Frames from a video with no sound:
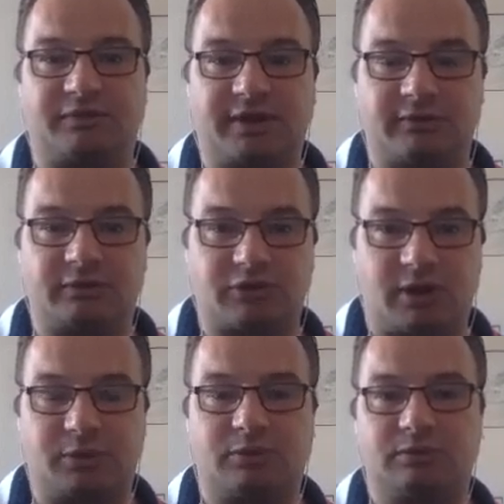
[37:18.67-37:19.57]
If there are
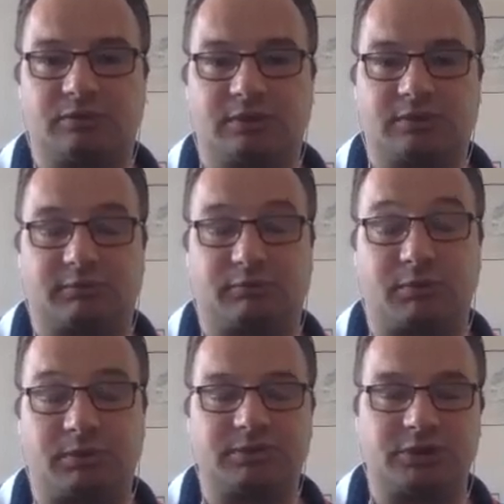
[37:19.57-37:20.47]

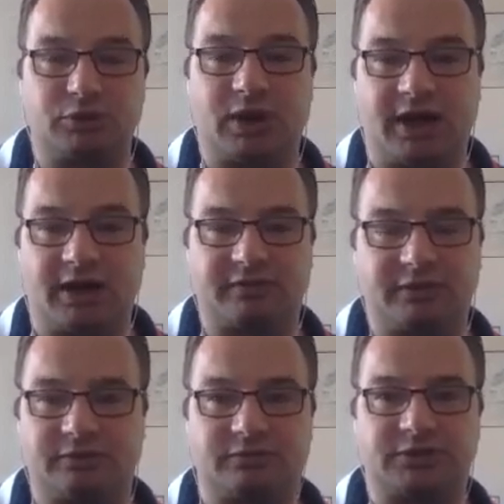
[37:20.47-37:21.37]
problems that you have and
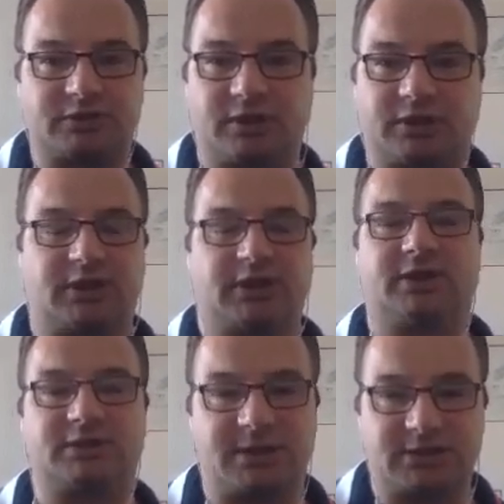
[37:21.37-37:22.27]
you're just like,
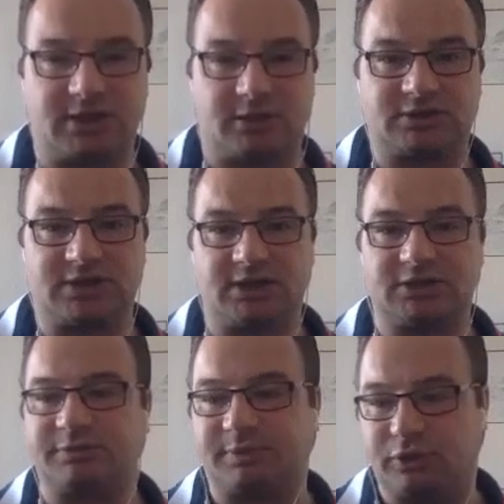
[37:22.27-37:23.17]
this makes no
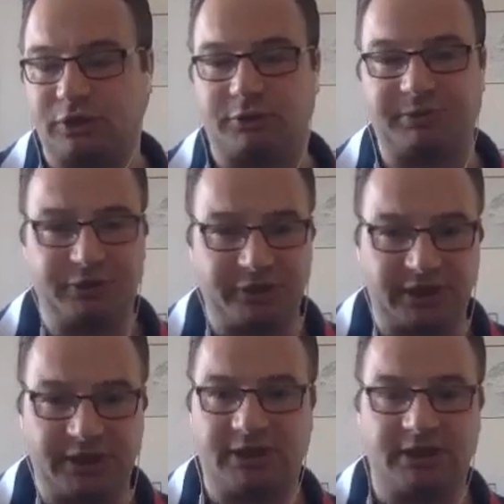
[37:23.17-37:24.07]
sense, you've been on
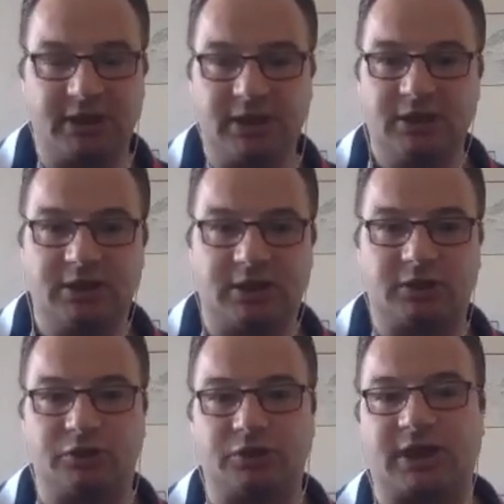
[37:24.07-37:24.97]
Community,
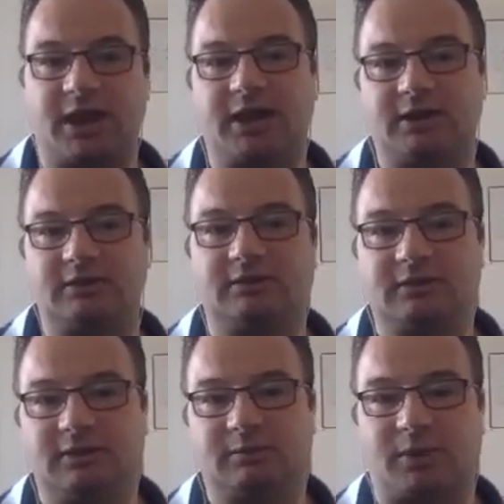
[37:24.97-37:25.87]
you can
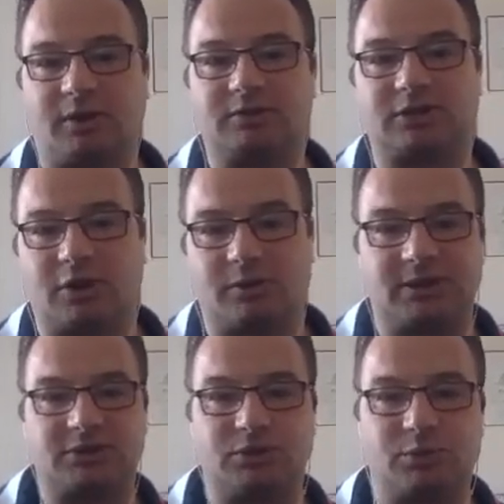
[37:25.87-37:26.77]
post a
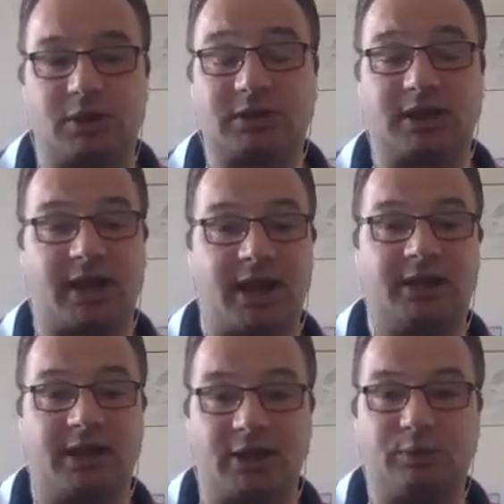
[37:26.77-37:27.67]
comment to Workday
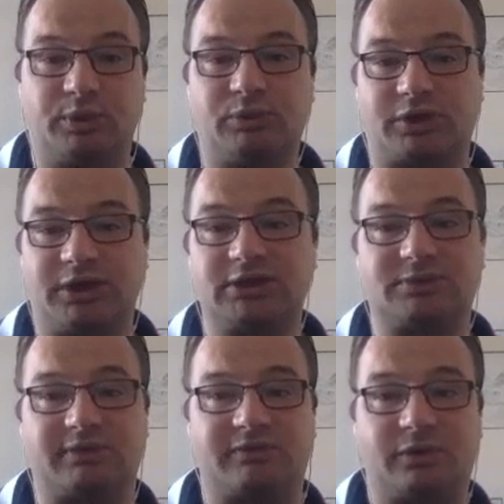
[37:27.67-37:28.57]
and they will look
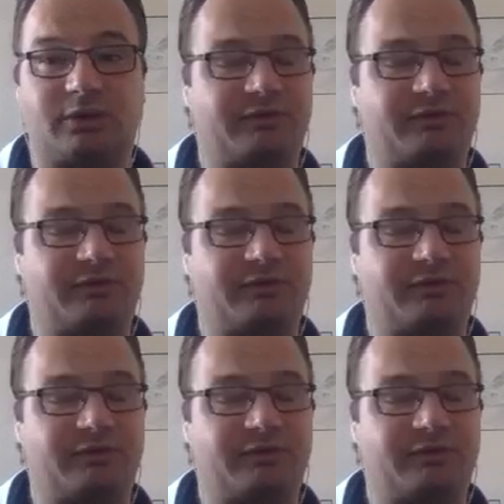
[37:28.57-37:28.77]
into it for you.